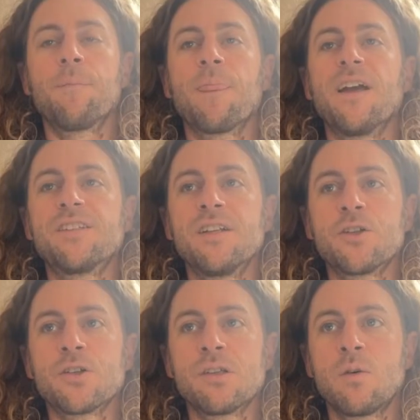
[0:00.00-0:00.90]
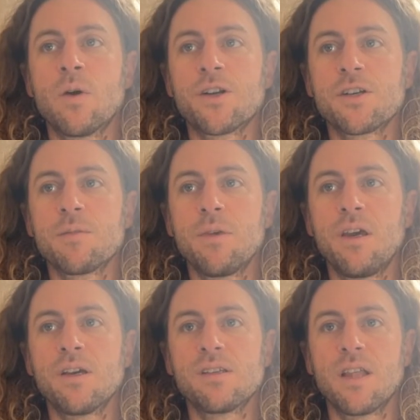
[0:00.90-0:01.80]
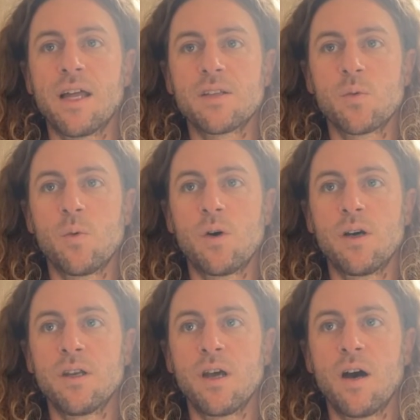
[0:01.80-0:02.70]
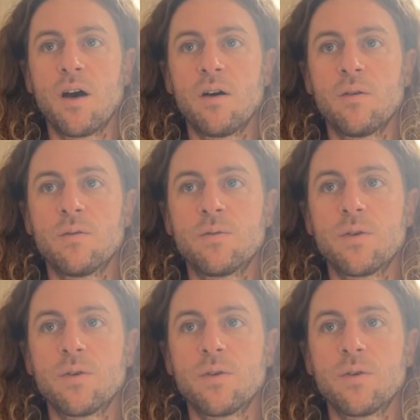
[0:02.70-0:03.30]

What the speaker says: It's an interesting question because that's one of,